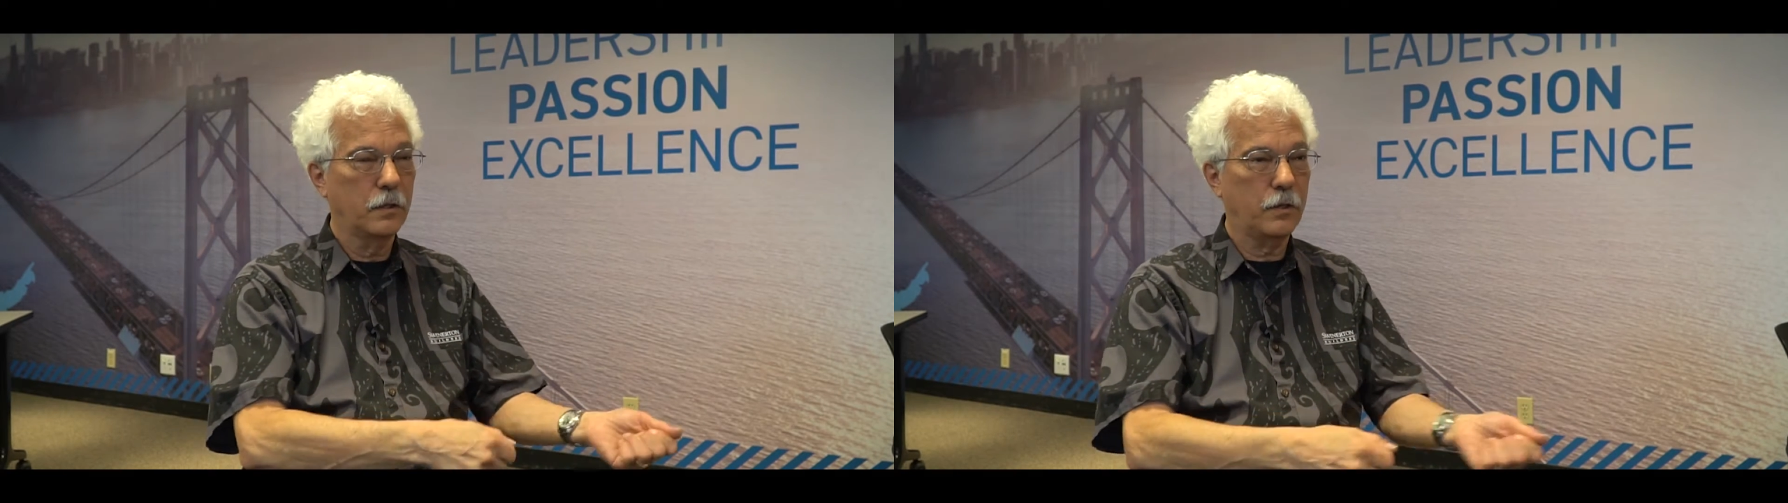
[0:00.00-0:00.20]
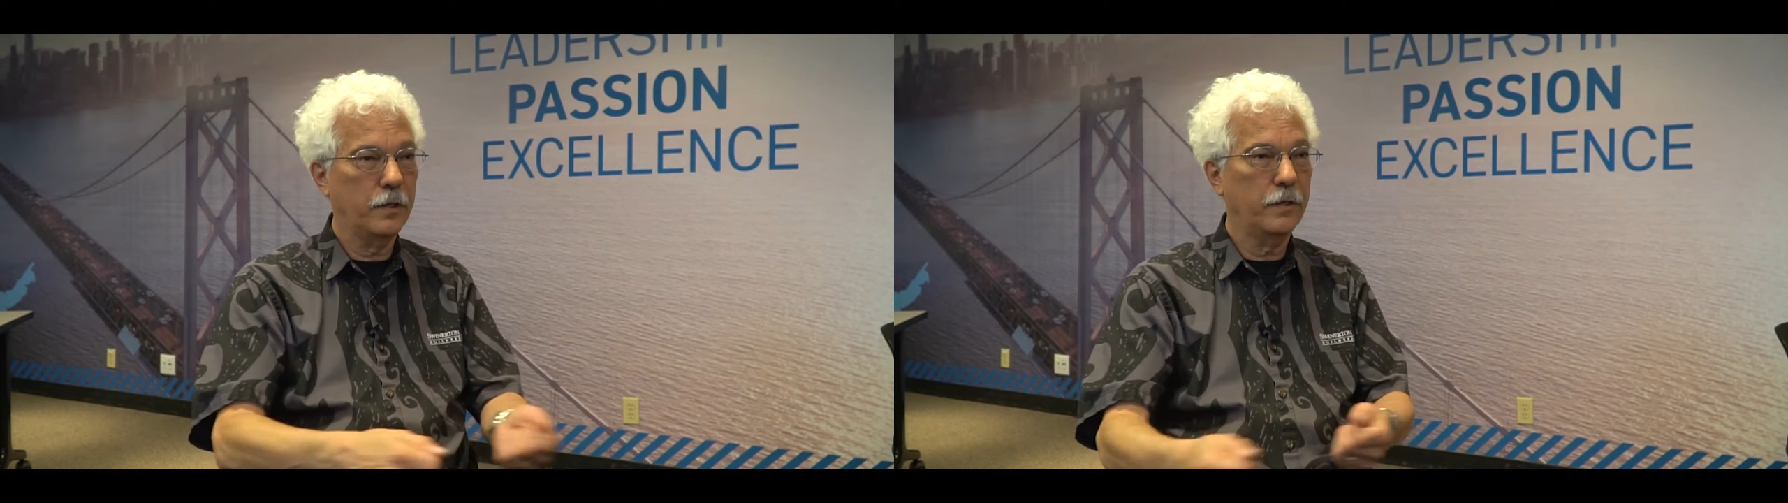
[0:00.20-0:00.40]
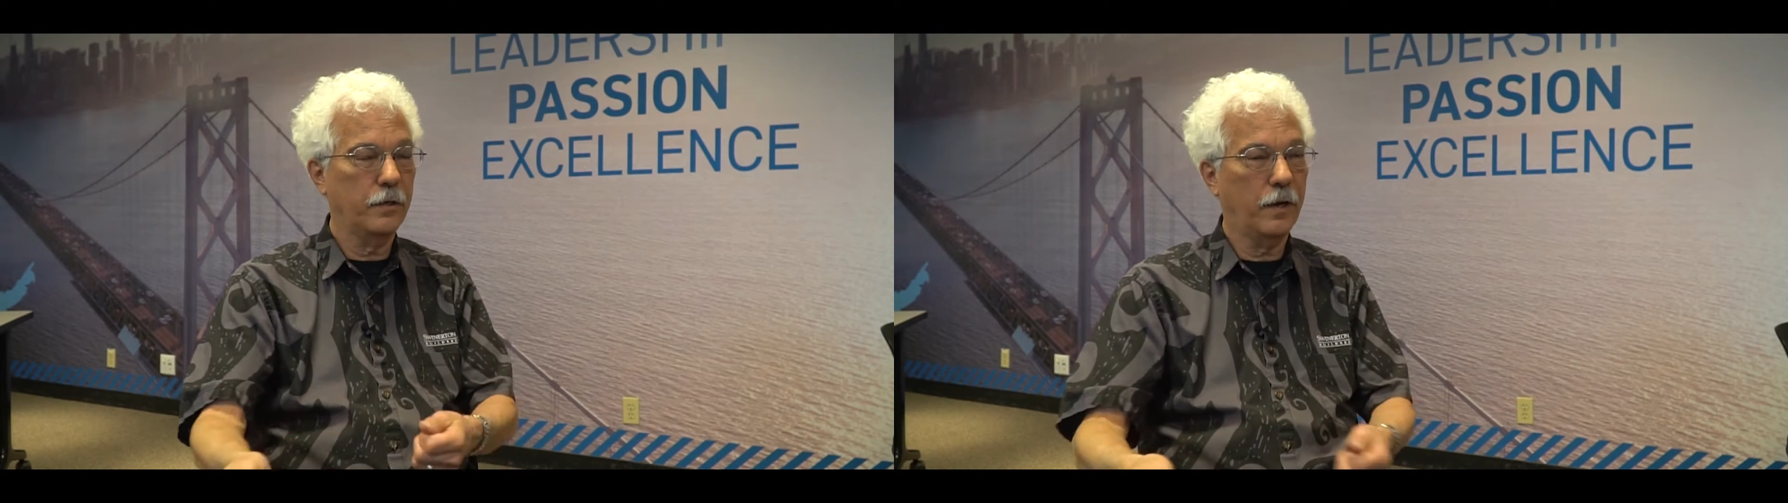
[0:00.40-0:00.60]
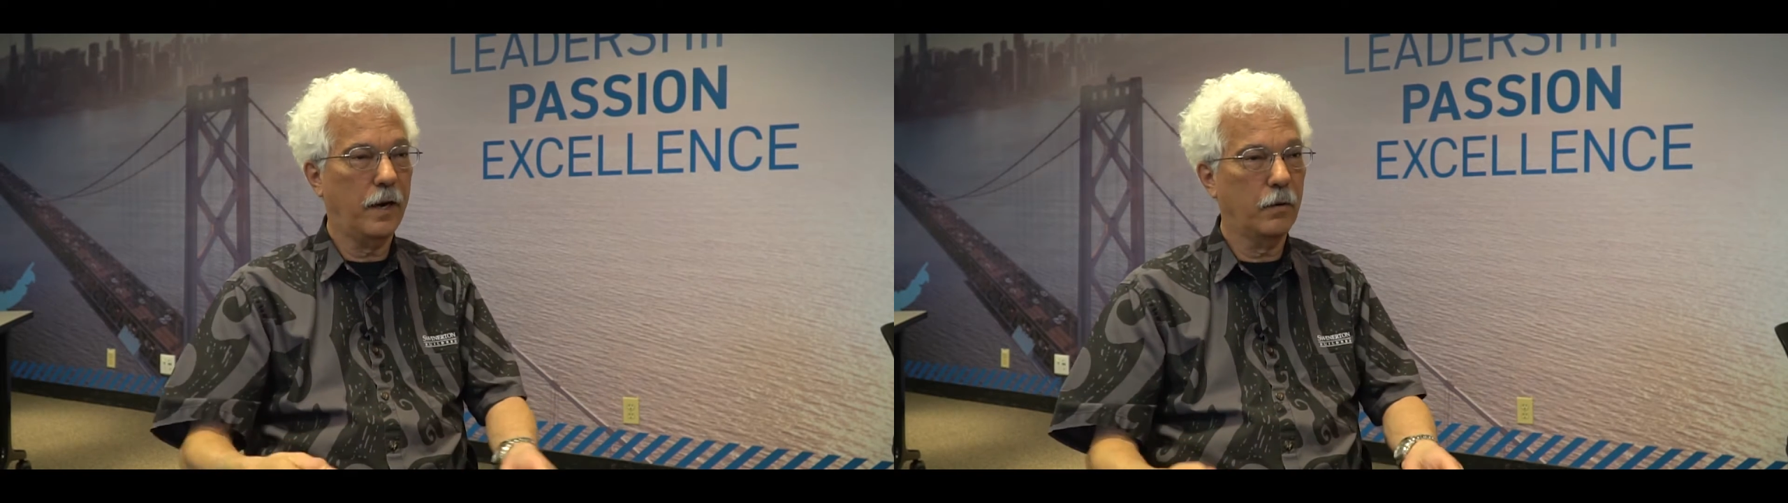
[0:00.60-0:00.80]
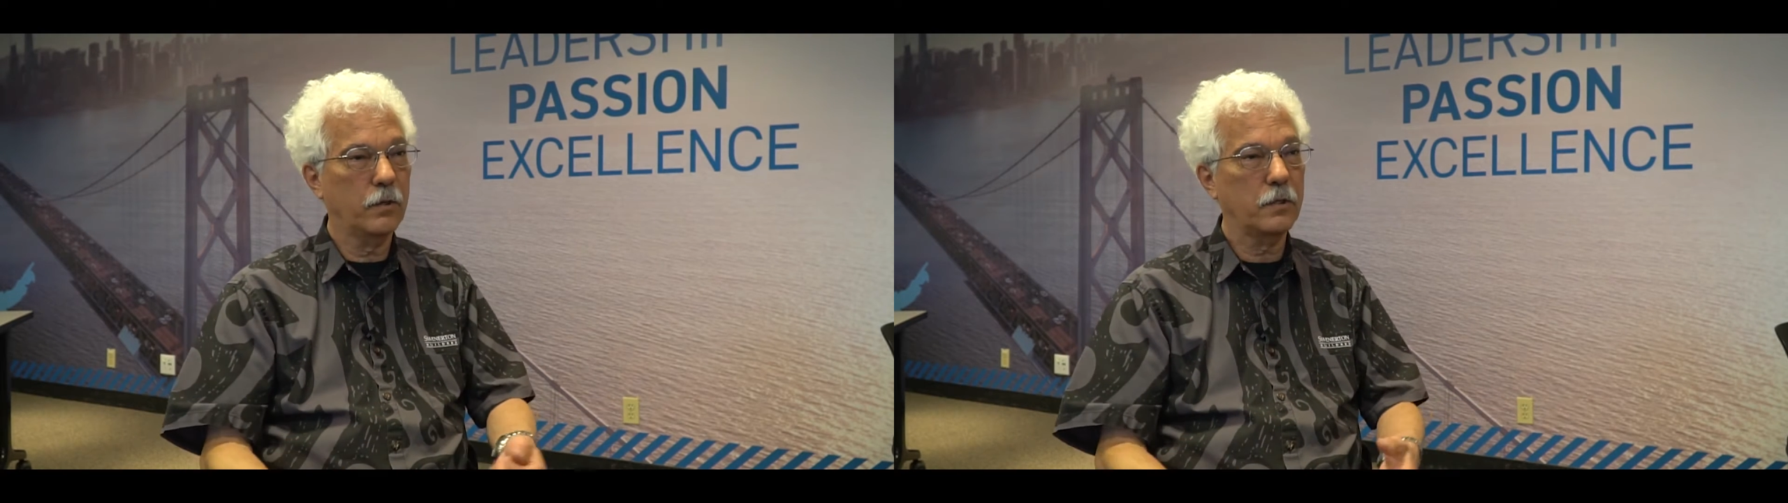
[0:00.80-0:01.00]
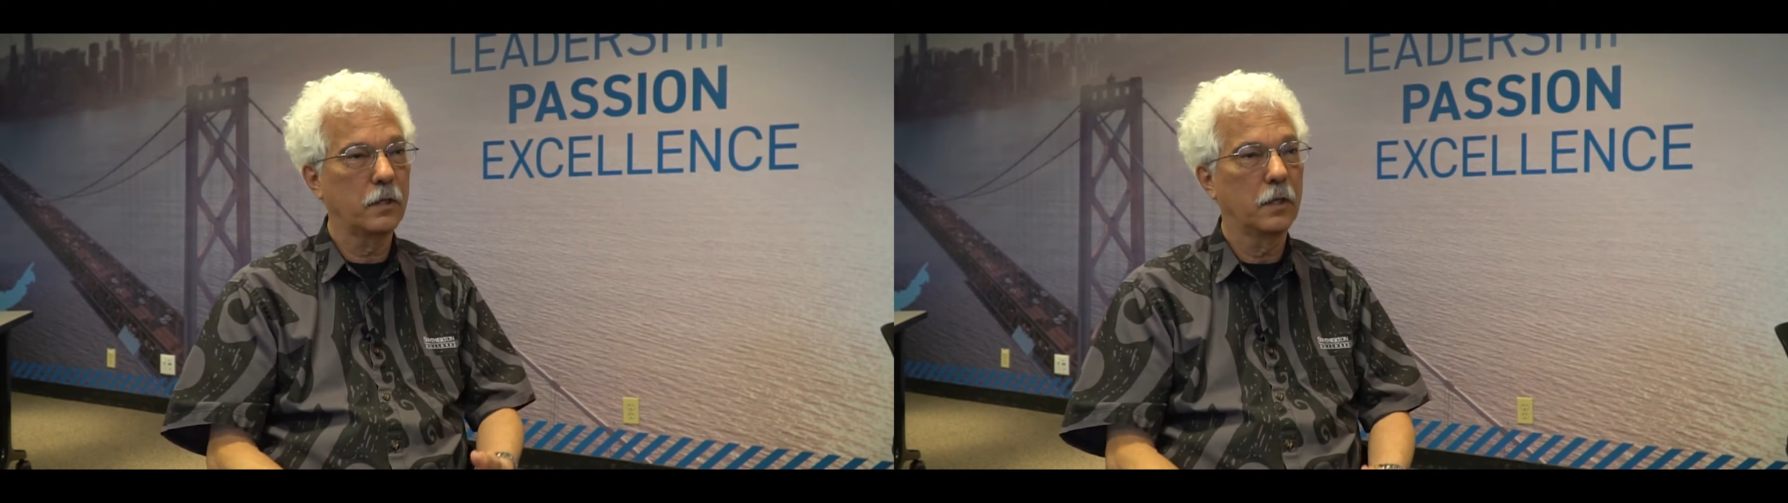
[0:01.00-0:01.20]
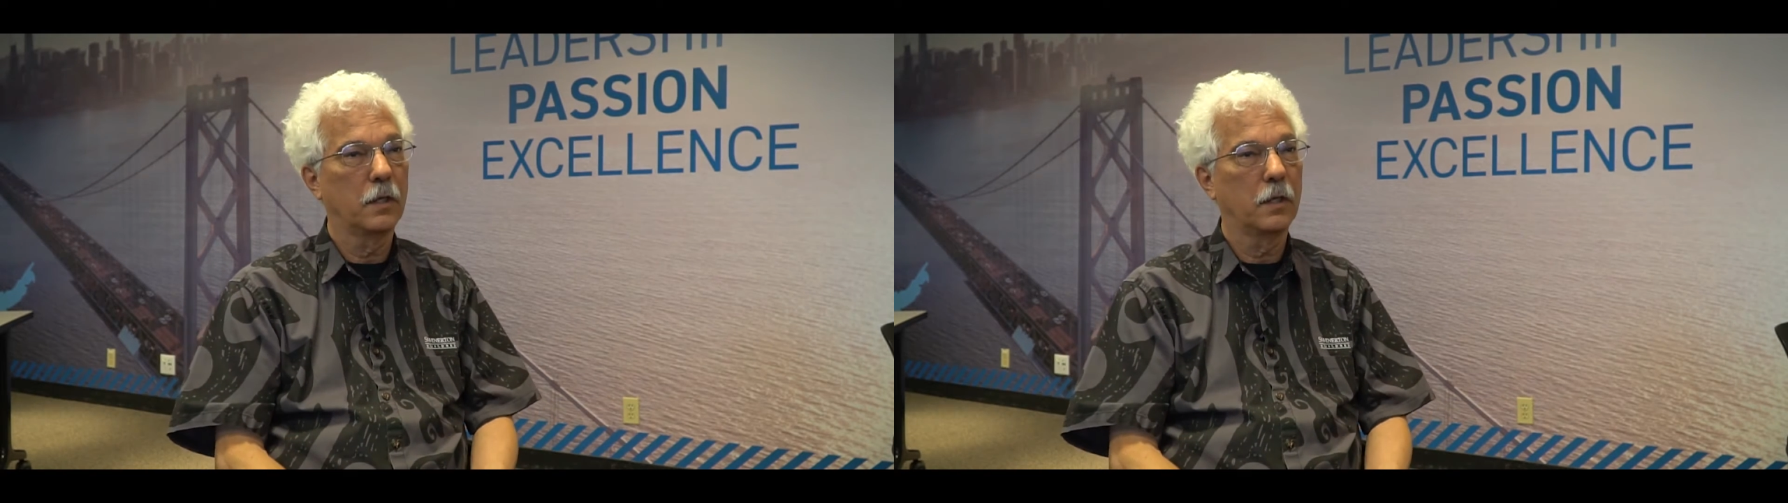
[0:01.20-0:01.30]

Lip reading: turn in your hours,